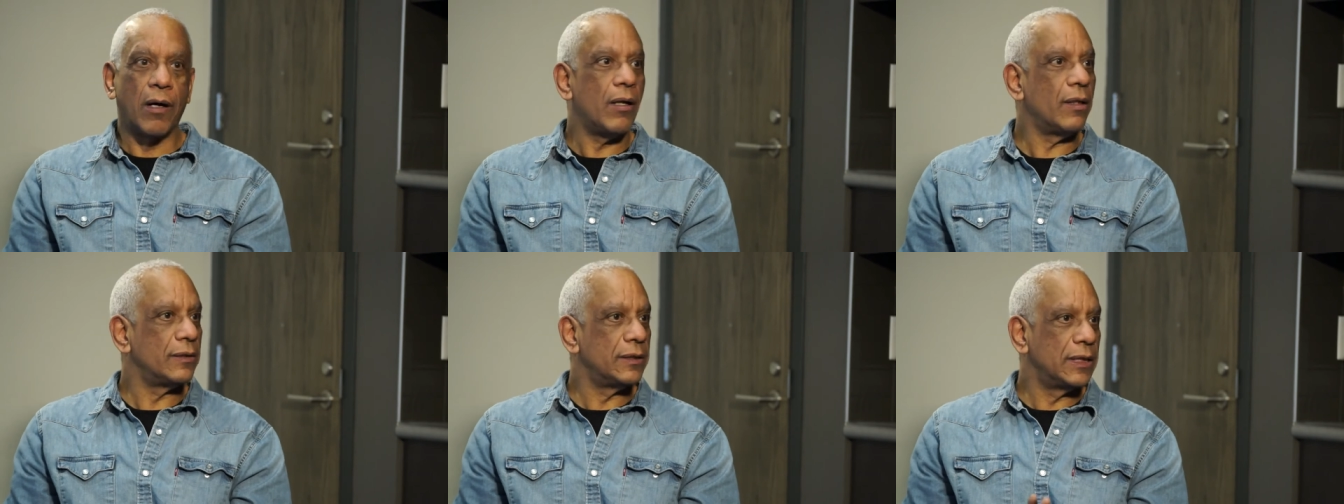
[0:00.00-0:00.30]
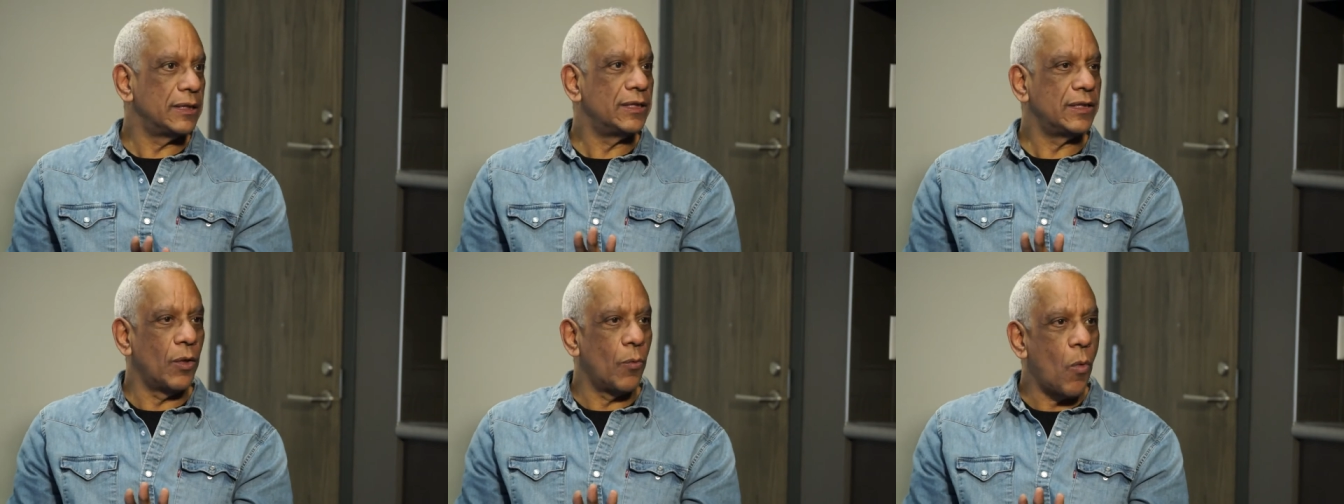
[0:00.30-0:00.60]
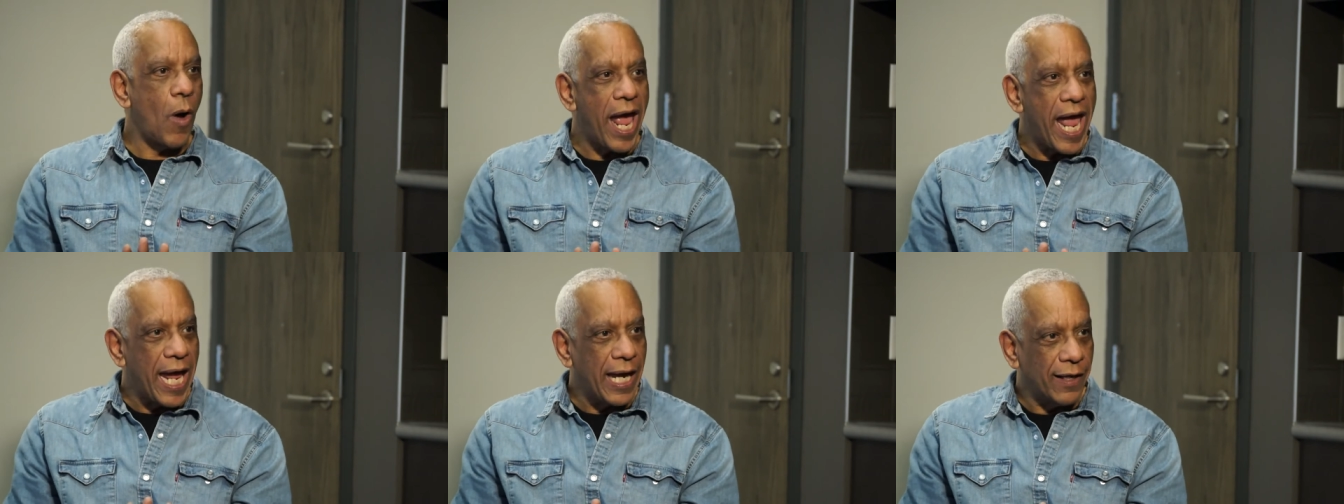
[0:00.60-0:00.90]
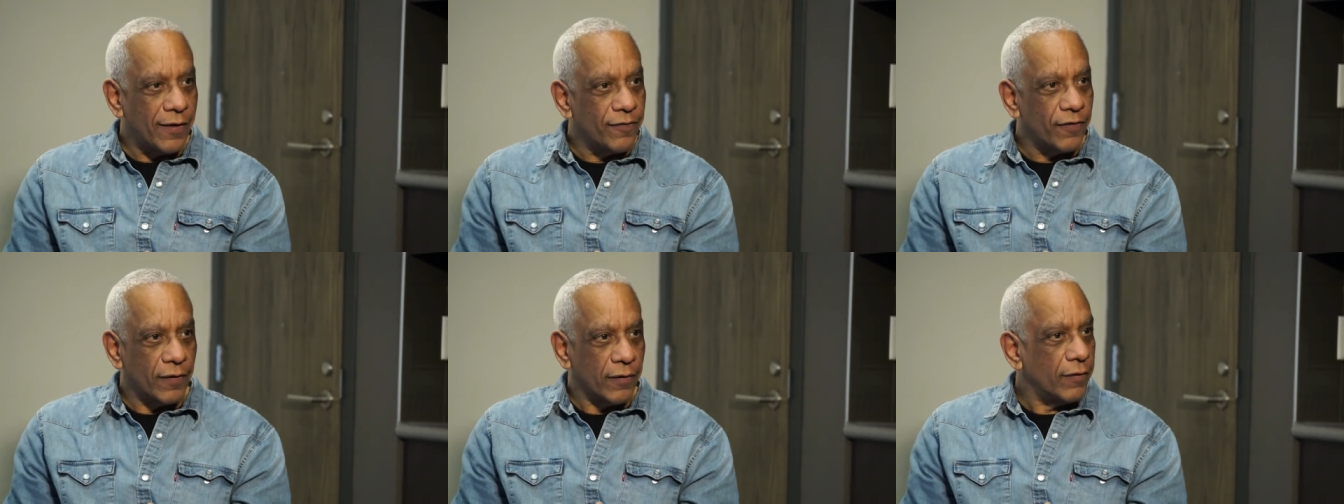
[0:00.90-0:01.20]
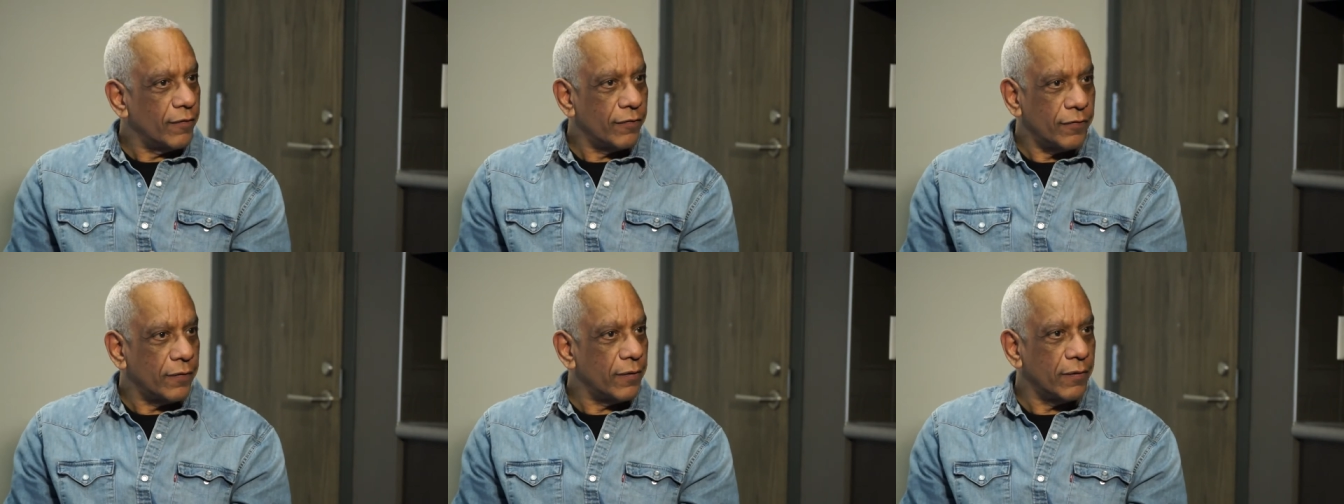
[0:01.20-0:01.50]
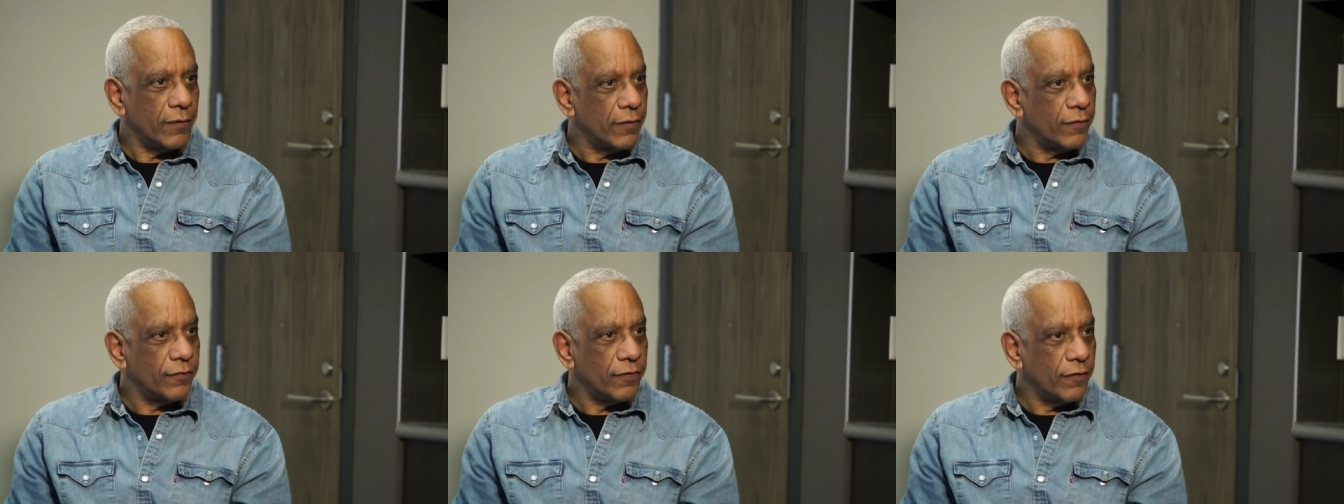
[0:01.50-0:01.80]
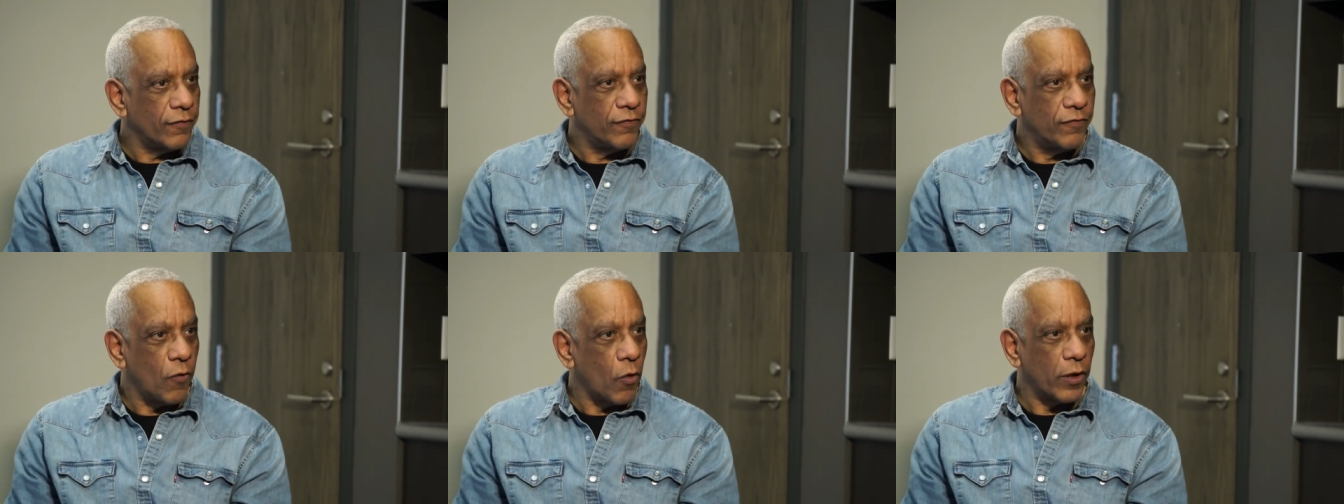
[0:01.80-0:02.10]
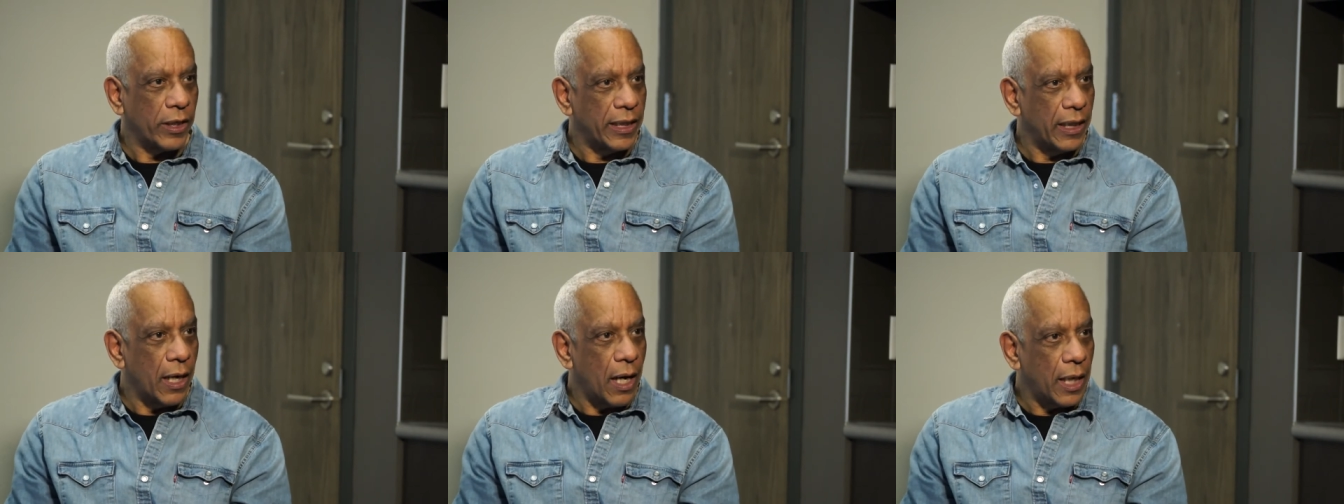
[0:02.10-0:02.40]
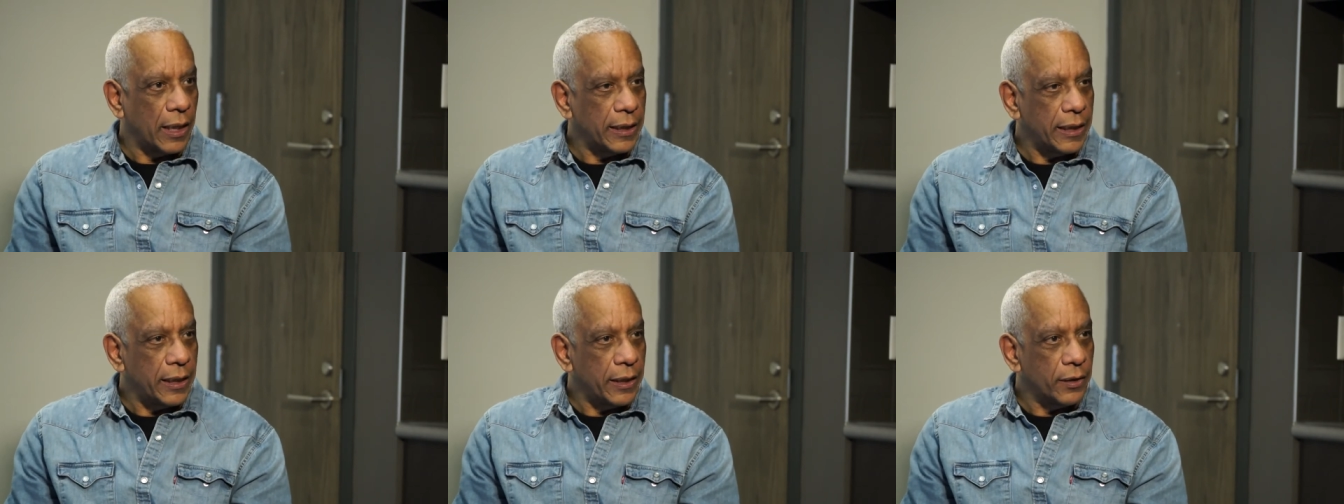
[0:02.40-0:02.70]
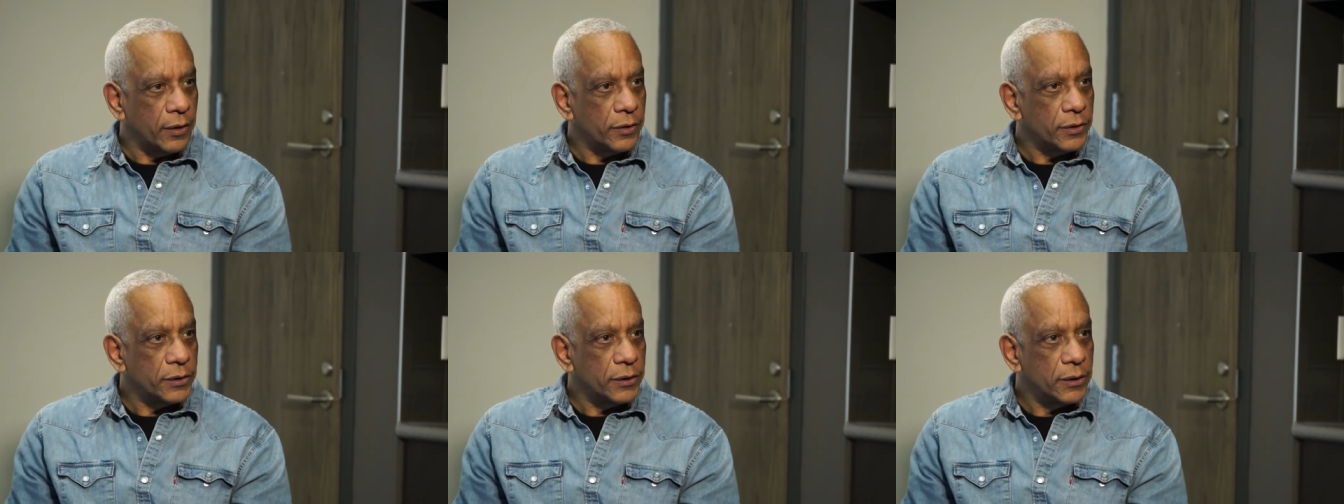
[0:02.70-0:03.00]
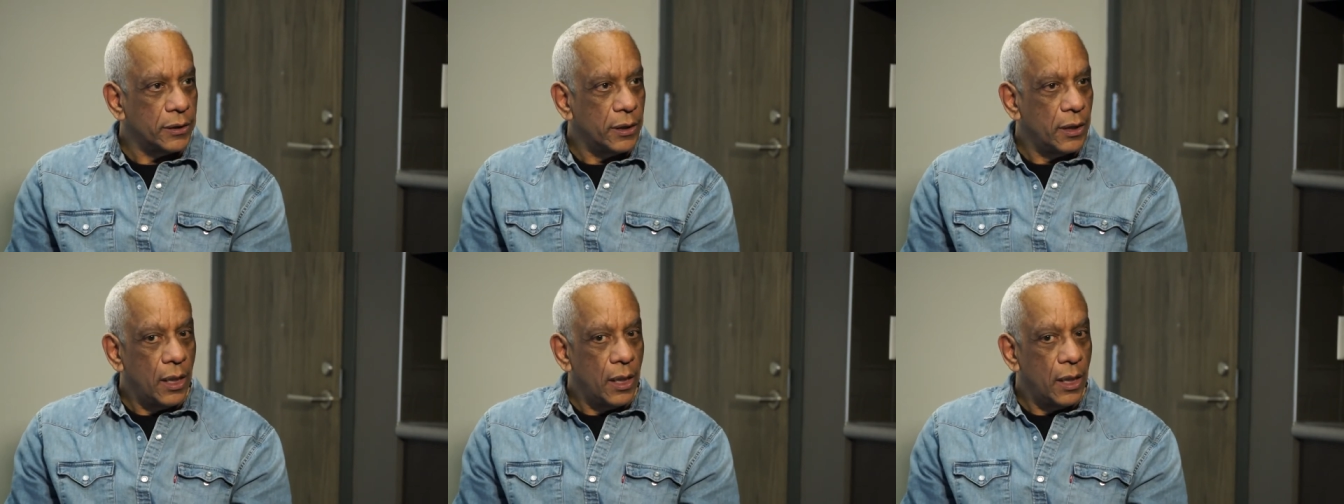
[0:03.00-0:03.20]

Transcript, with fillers: all just a wank for, for, for 40 odd years.